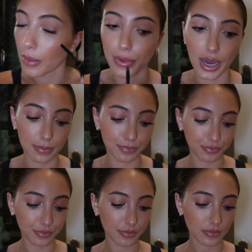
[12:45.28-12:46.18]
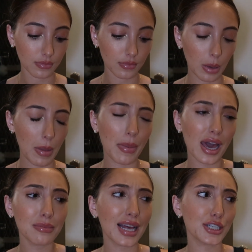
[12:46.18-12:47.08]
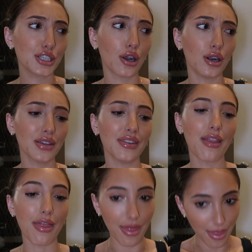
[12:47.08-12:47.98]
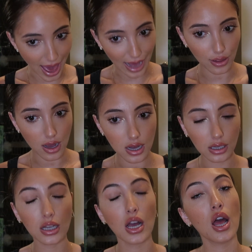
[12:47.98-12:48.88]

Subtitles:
but my bottom lashes aren't even that long,